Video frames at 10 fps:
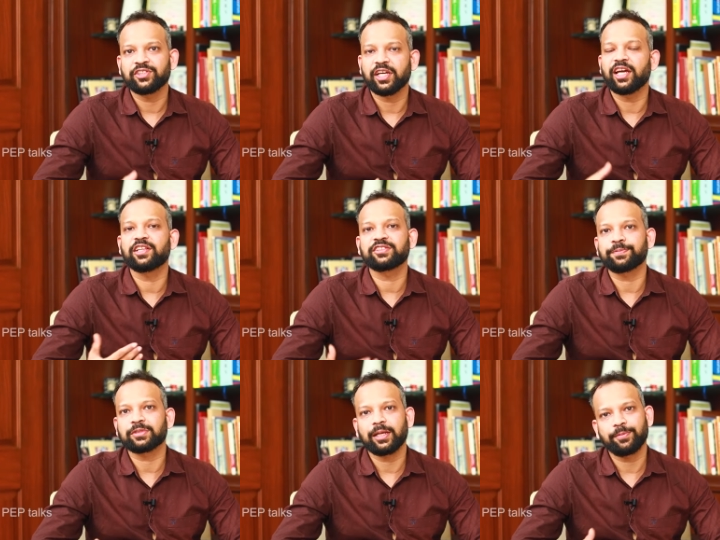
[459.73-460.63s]
share and
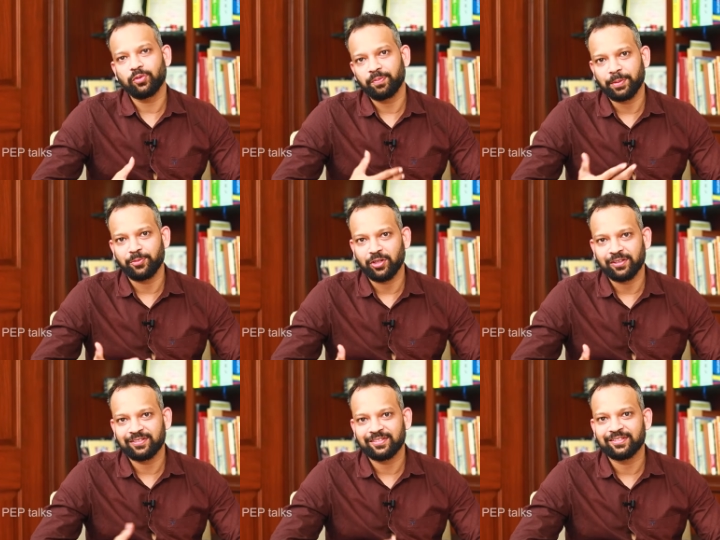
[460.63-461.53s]
subscribe to Pep Talks.